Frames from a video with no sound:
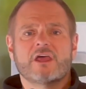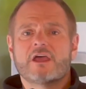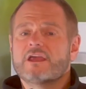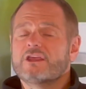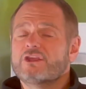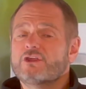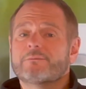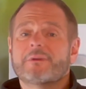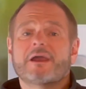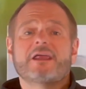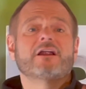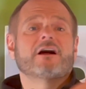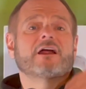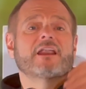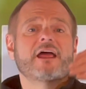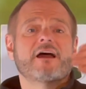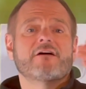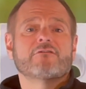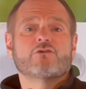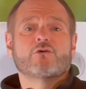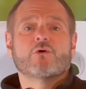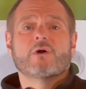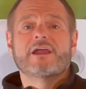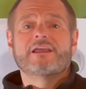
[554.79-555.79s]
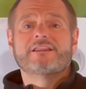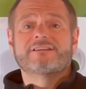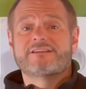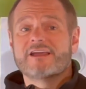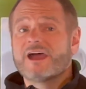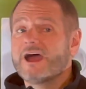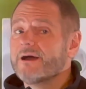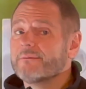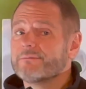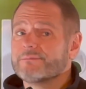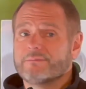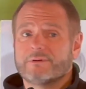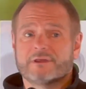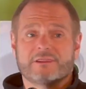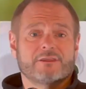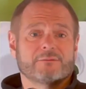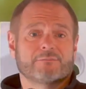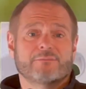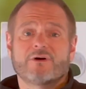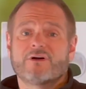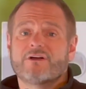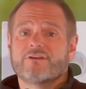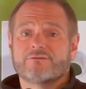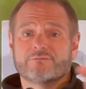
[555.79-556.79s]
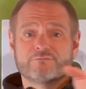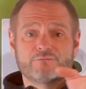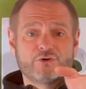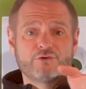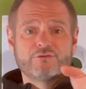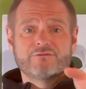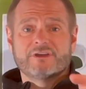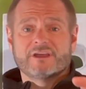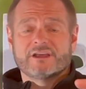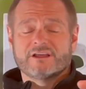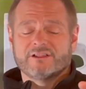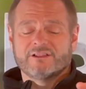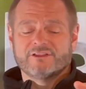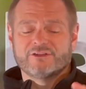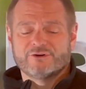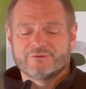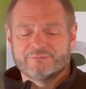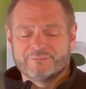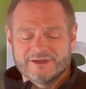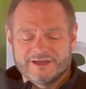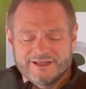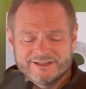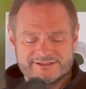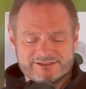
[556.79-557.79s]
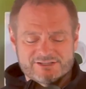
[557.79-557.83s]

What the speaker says: You may not have great depth, but the ball's moving a little bit.